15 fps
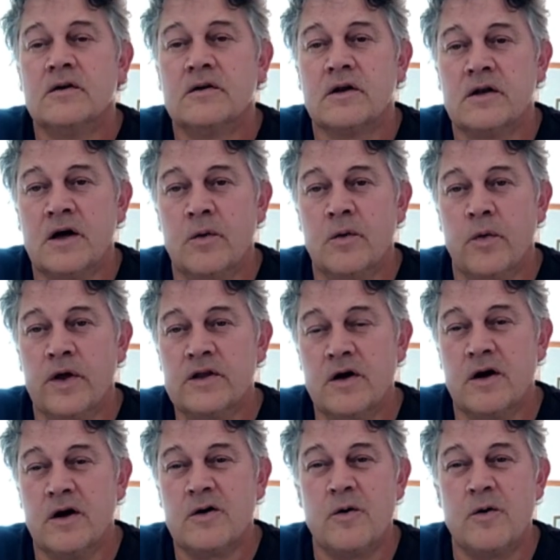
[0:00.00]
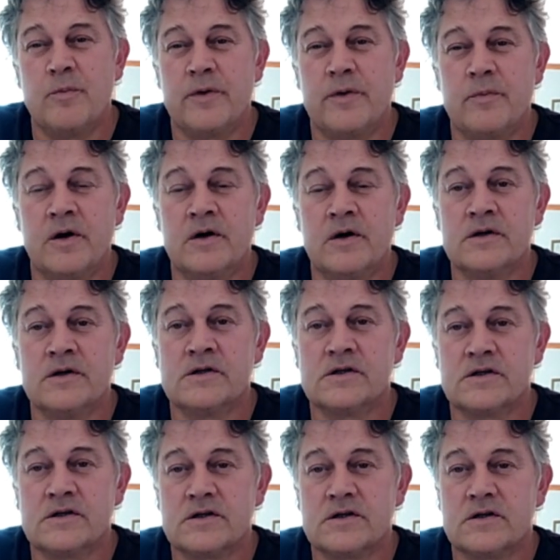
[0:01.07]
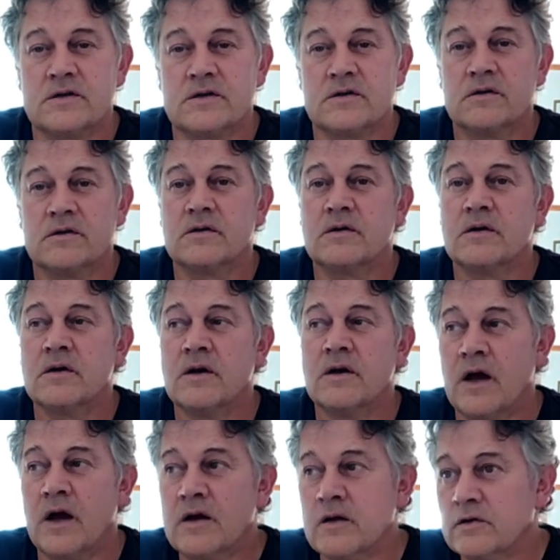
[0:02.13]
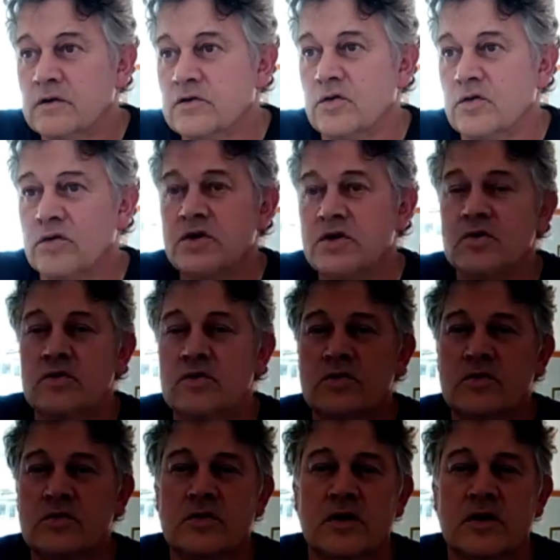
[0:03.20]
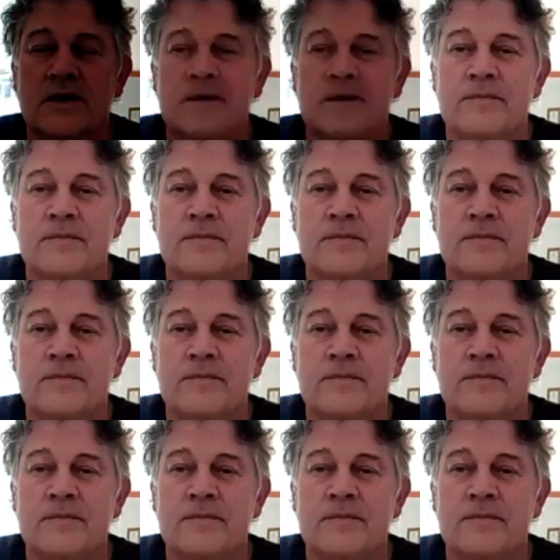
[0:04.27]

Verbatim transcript: to know when you are compromised, locals saw you,